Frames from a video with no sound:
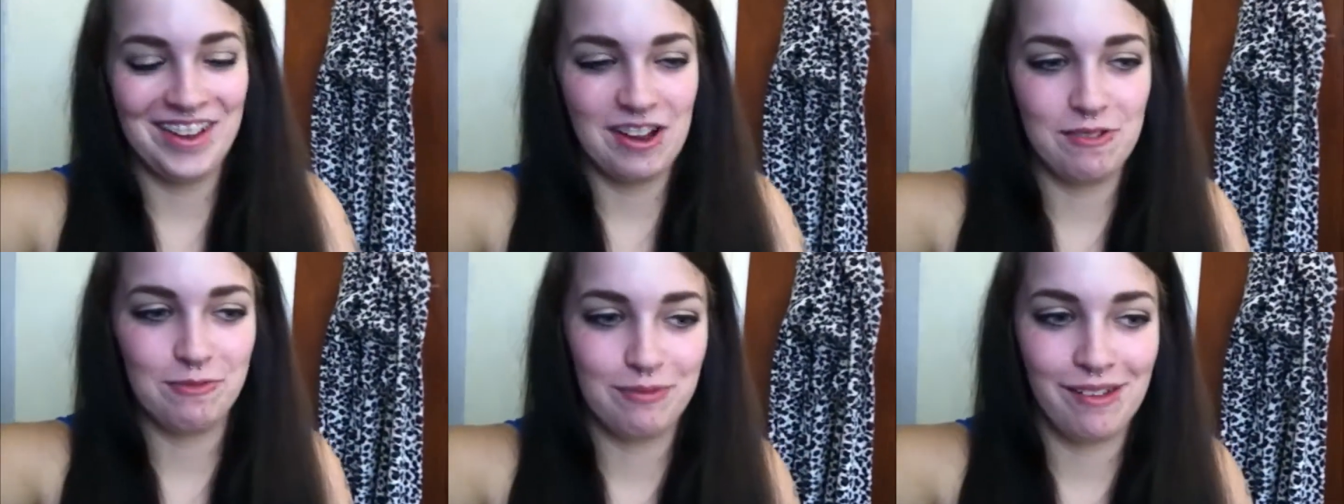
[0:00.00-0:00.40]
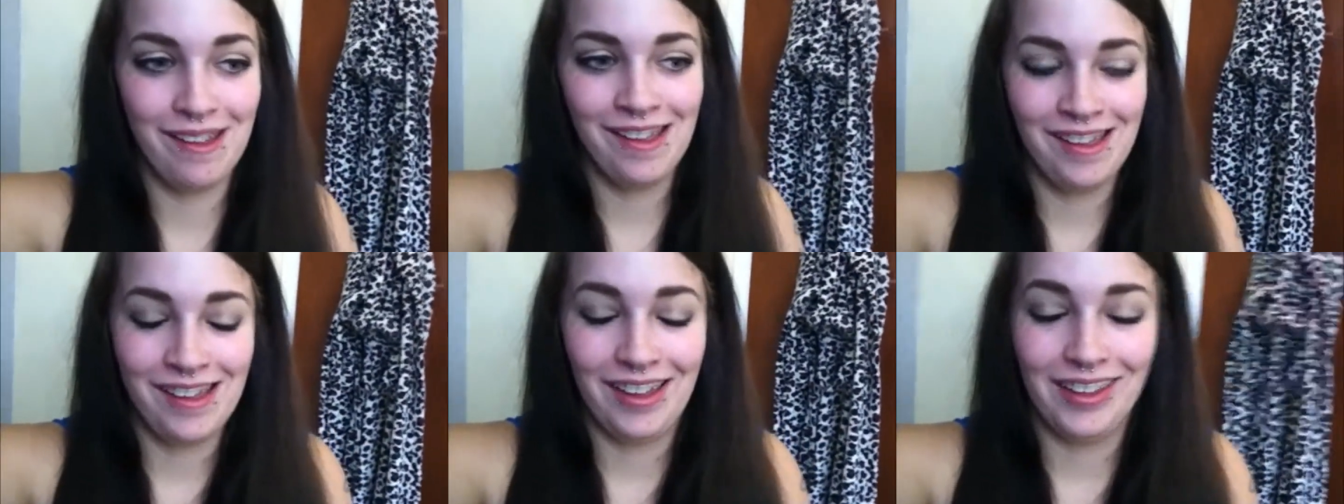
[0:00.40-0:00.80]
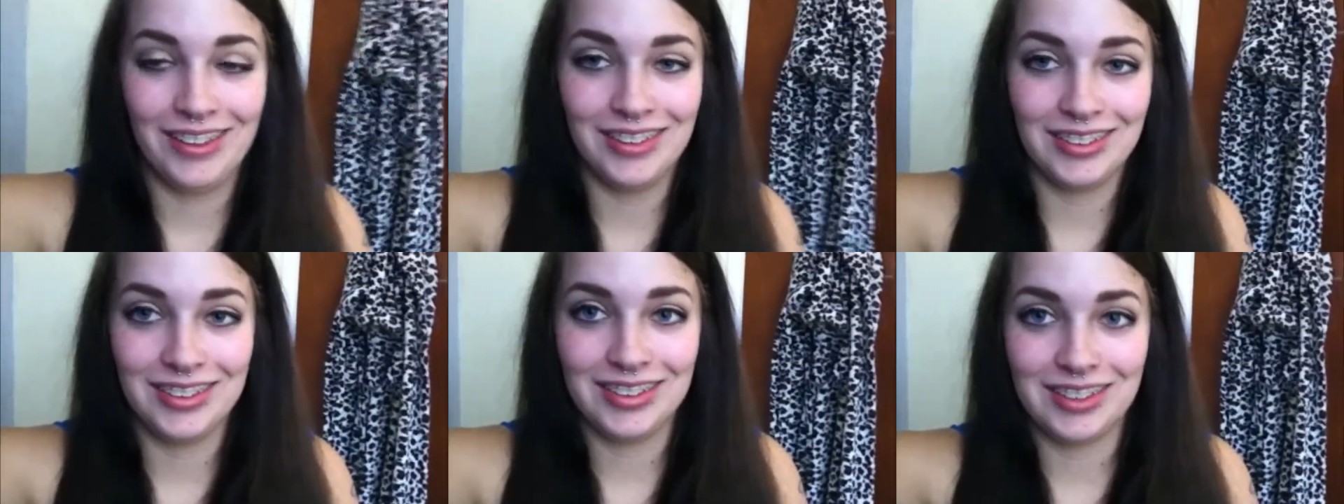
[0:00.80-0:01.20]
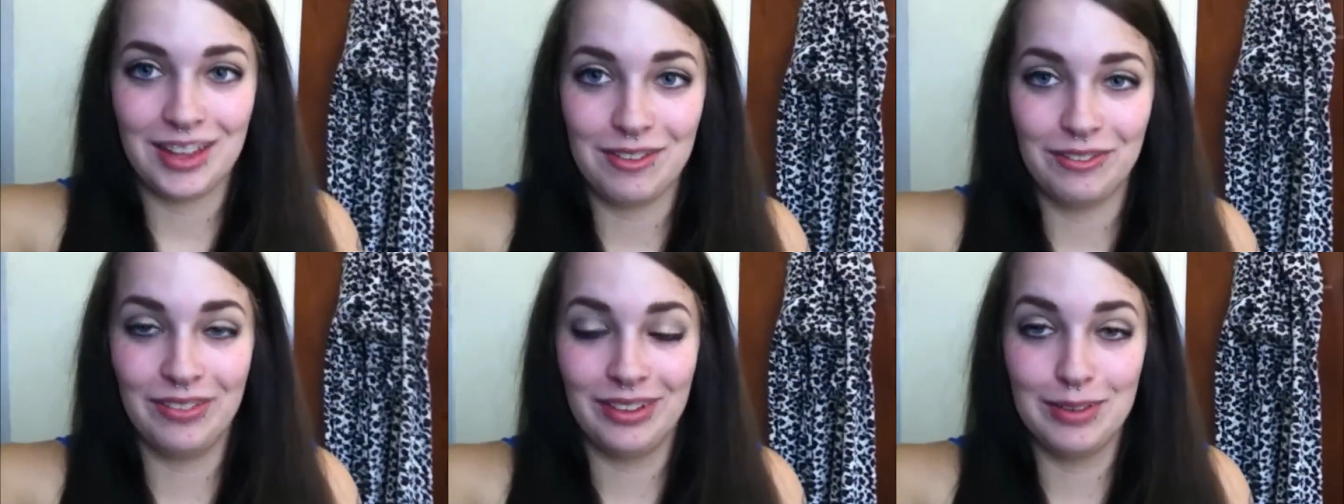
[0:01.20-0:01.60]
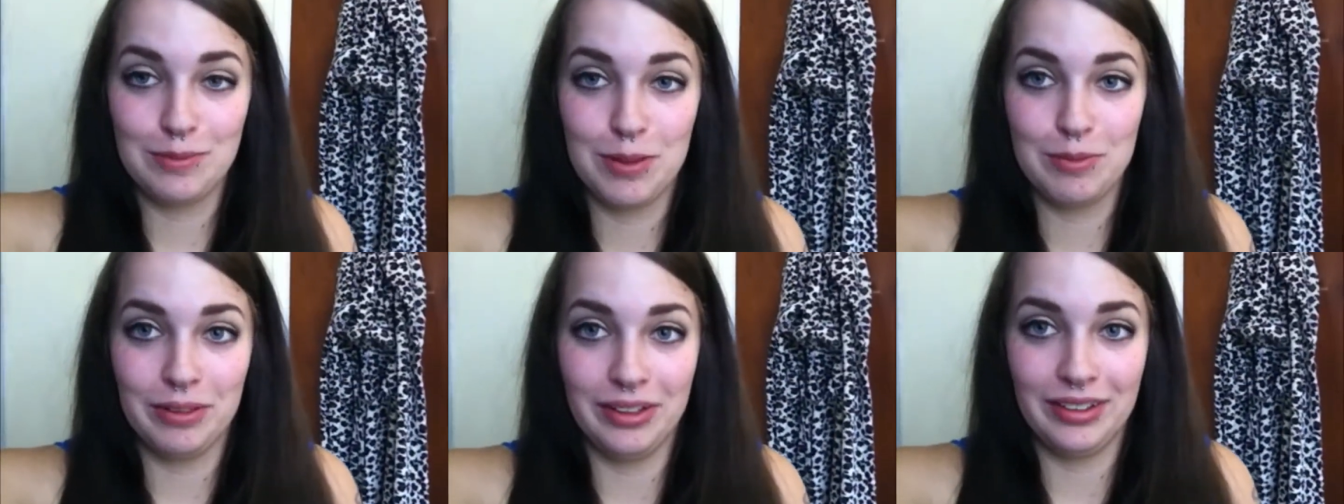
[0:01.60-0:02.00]
um, it, I feel a
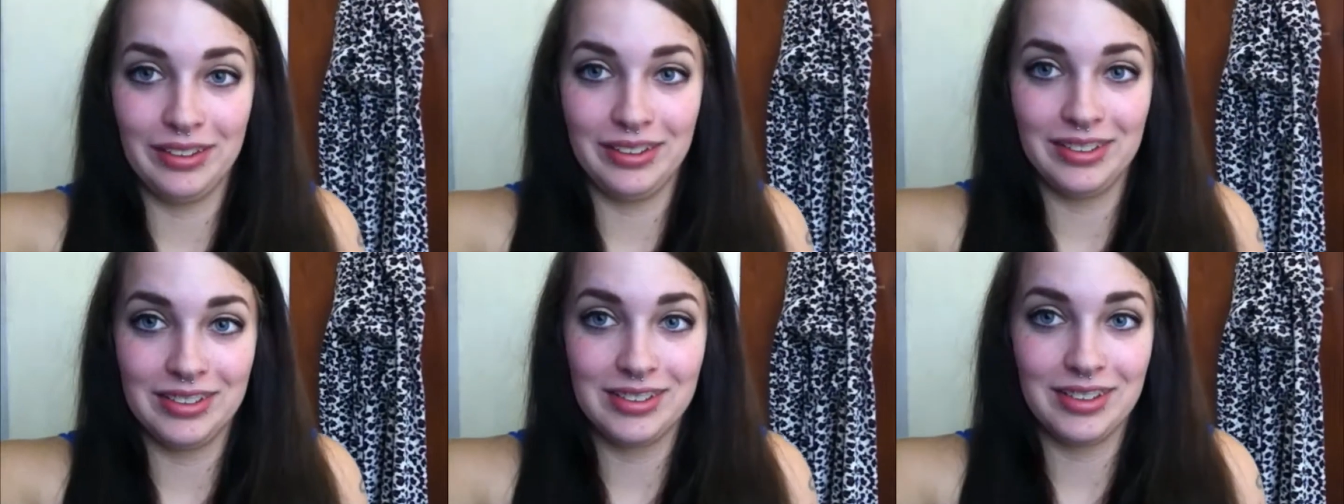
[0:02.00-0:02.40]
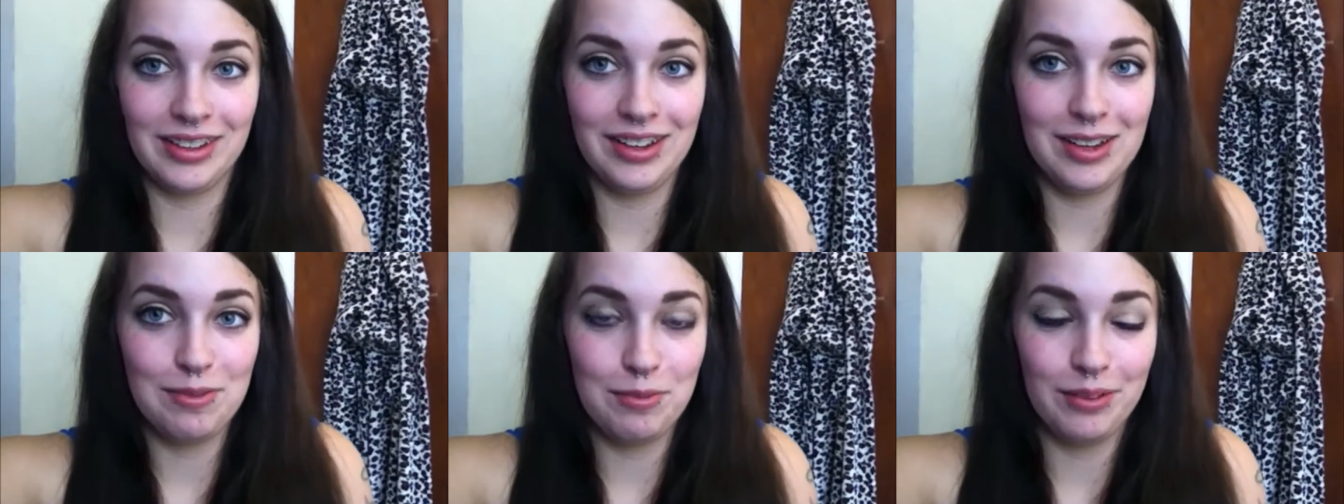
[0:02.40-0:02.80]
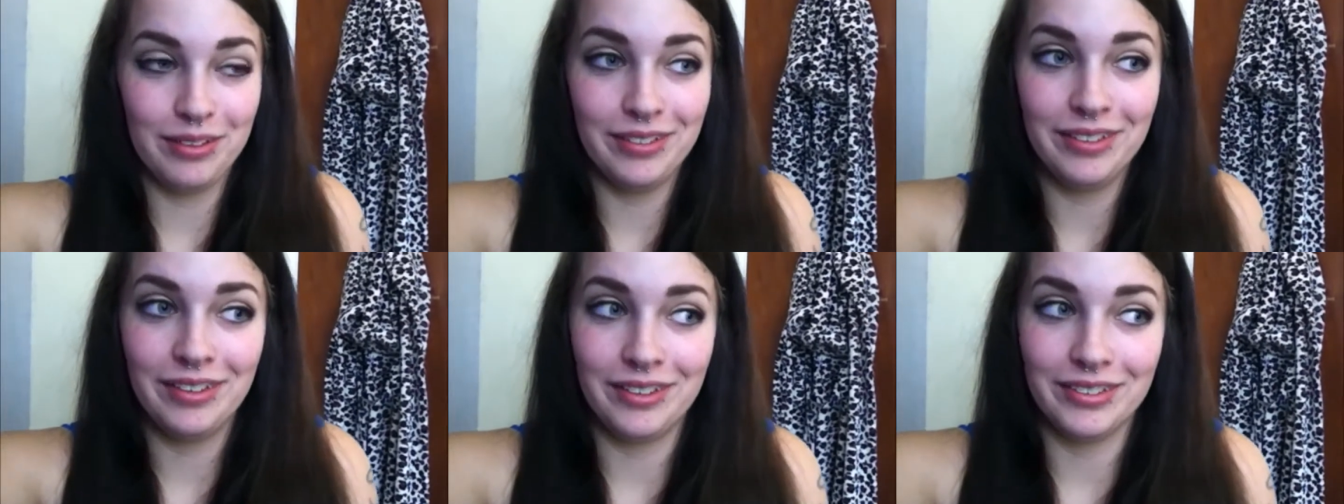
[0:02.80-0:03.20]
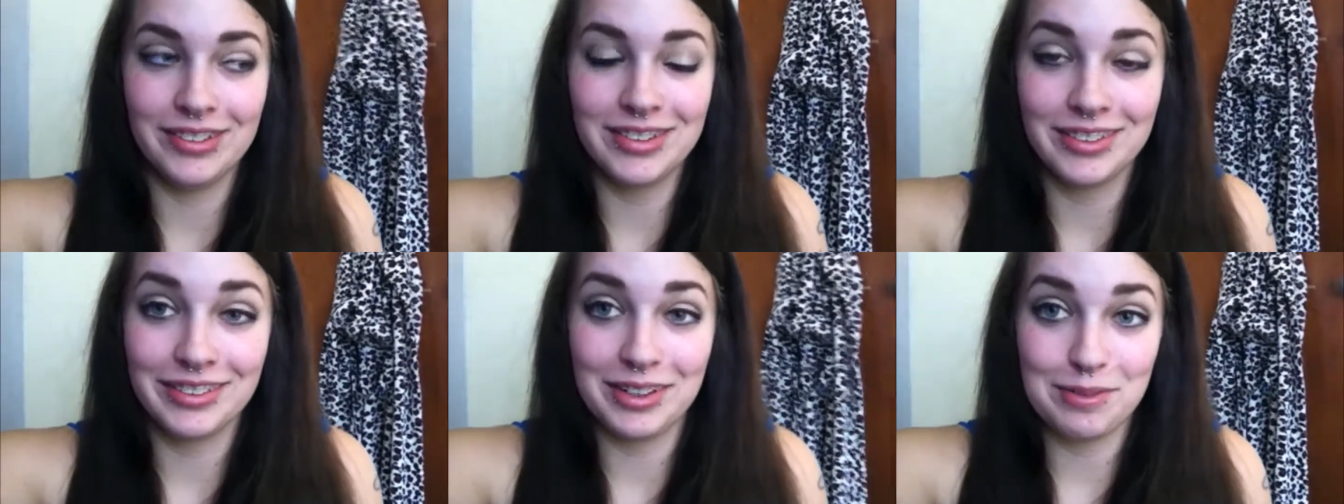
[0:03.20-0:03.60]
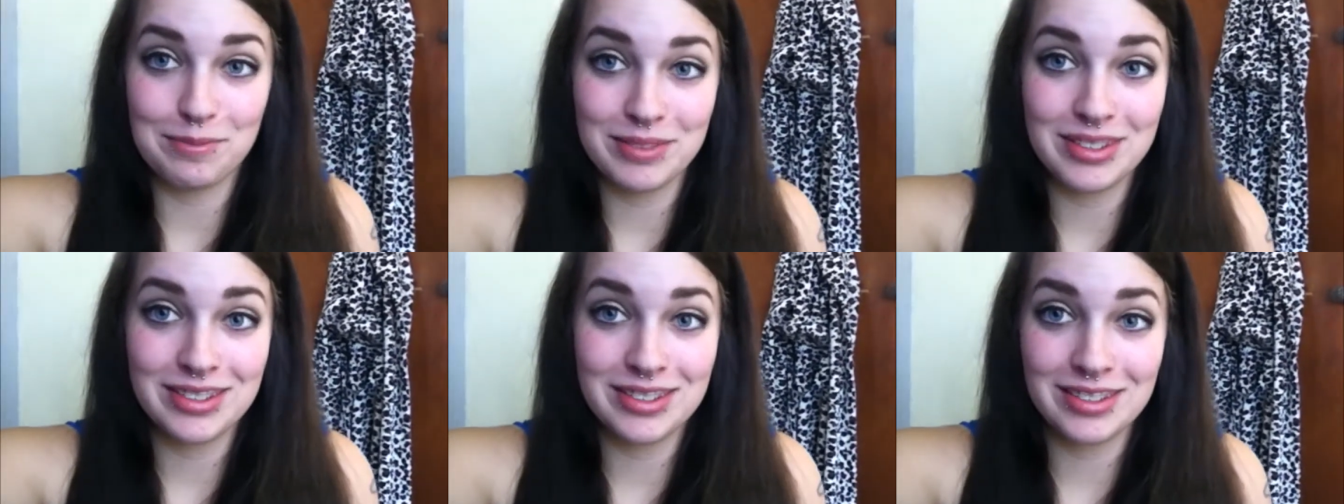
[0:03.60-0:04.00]
bit better than yesterday, but honestly I'm
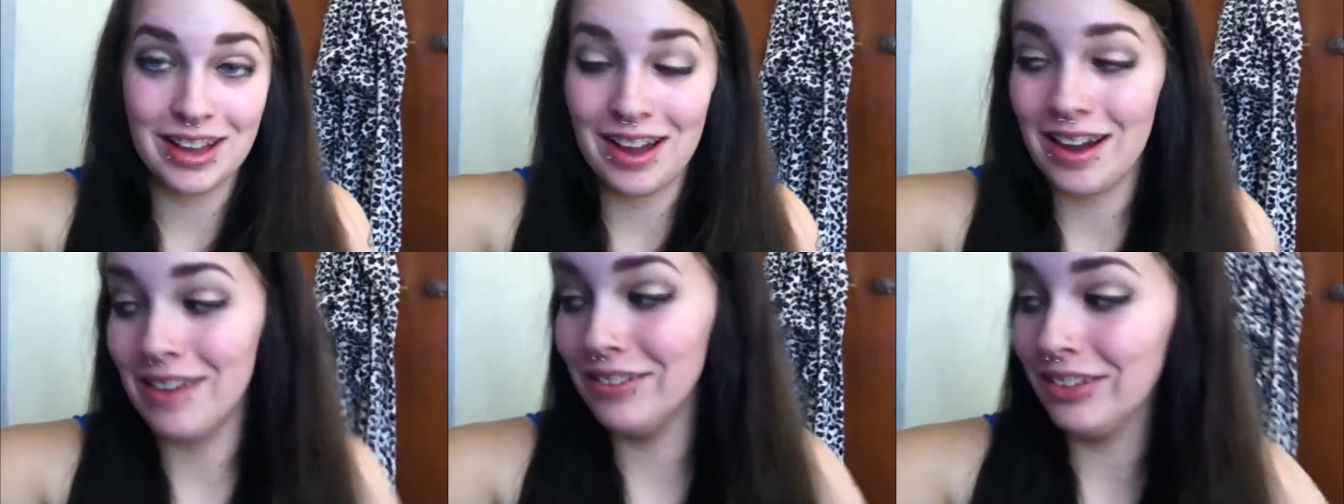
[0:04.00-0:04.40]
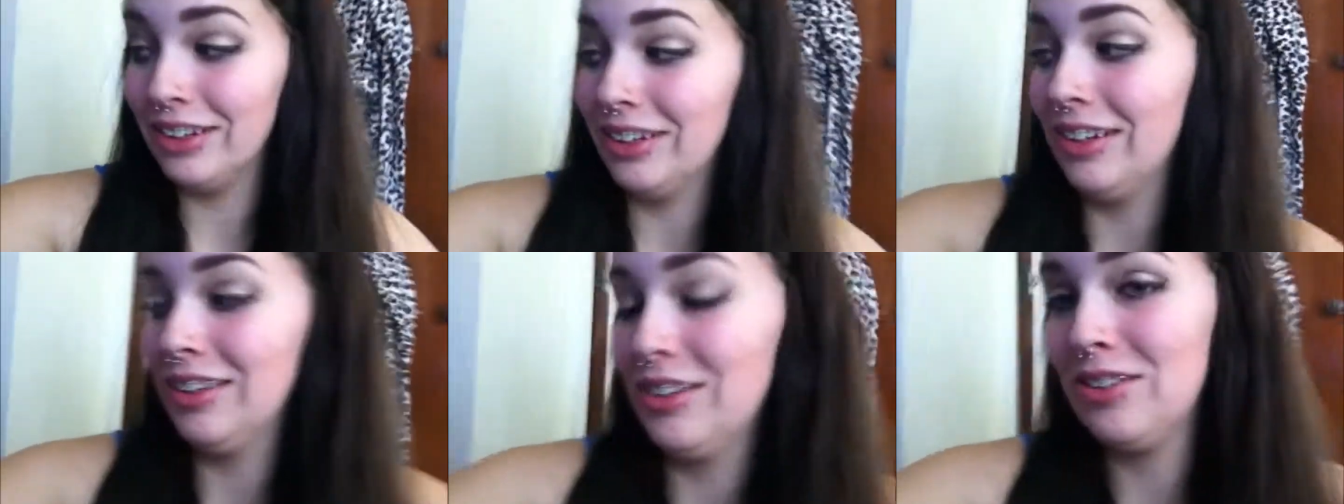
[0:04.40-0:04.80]
starving.